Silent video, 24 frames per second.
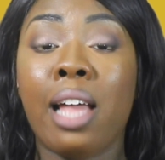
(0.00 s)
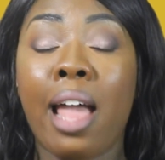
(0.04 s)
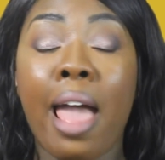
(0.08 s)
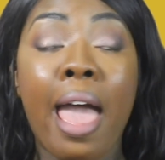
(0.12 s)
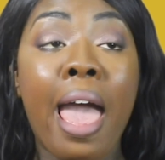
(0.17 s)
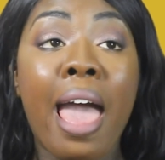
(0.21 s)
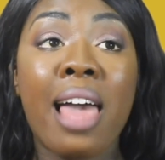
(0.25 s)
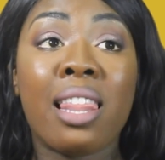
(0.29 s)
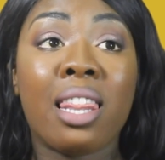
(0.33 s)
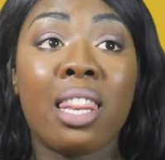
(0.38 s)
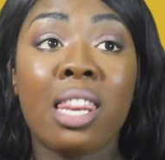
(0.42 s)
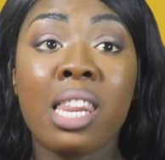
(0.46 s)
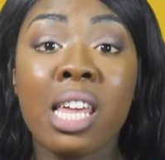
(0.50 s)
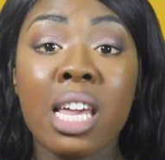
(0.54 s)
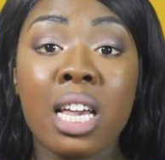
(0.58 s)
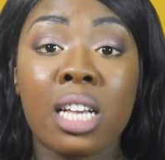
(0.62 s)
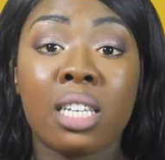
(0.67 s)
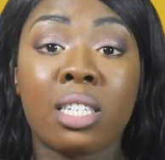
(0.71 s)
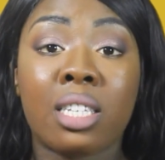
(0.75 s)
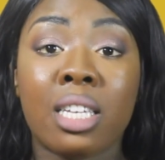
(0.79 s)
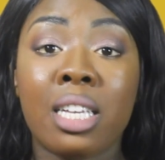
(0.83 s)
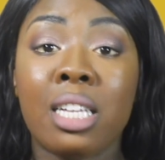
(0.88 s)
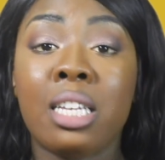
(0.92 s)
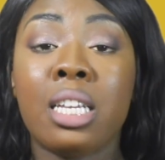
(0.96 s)
At
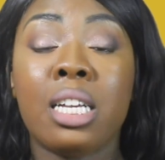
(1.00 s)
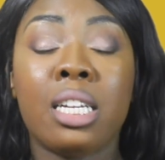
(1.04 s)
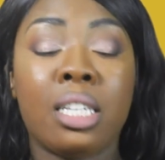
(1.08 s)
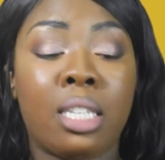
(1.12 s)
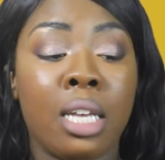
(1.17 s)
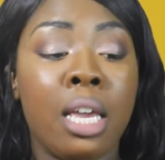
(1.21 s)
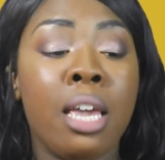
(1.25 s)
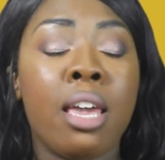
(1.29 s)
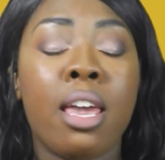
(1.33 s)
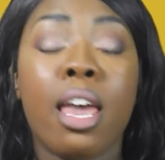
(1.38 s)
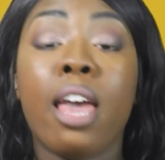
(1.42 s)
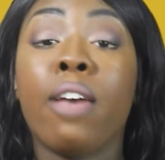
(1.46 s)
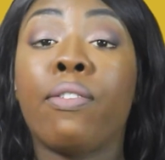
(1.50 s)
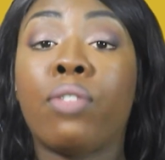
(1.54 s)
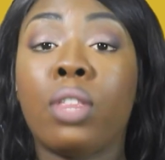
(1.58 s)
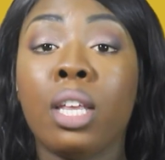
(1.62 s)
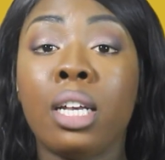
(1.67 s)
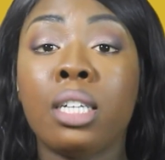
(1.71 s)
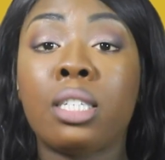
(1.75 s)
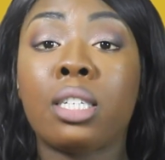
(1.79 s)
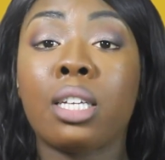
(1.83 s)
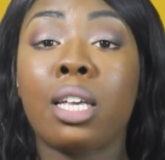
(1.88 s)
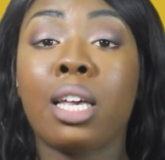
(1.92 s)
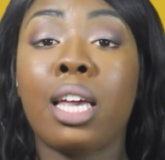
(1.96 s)
least he needs, if
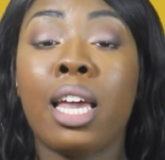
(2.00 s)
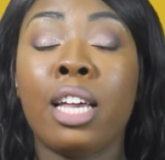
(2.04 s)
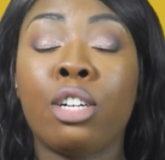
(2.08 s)
this